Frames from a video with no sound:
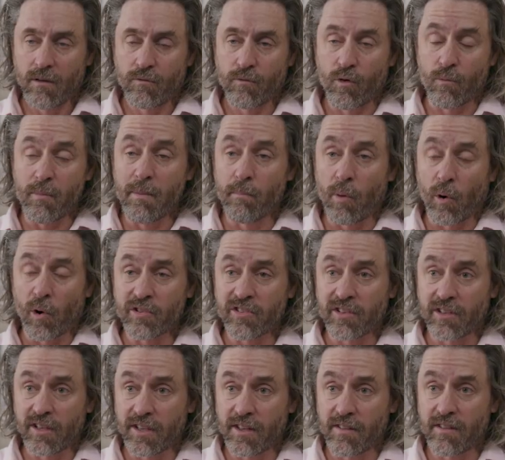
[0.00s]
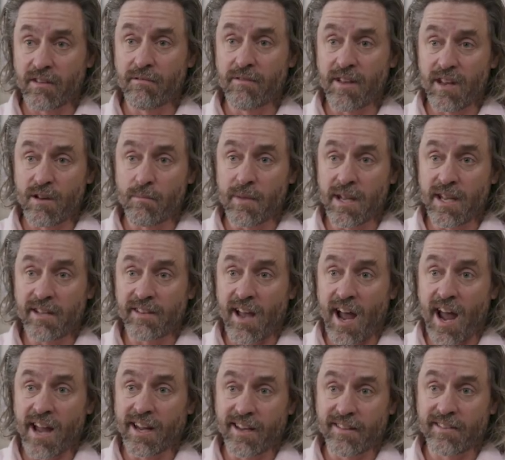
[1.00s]
For me personally, the event means
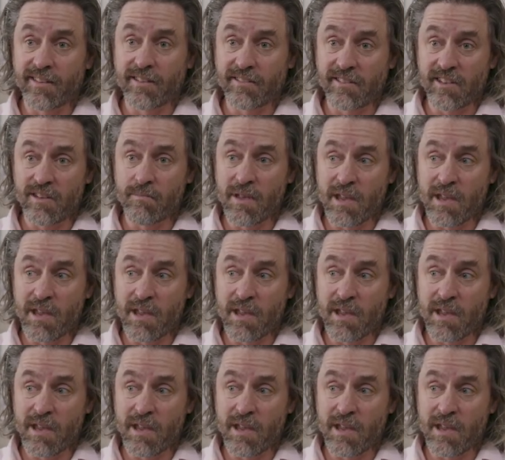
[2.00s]
I get to see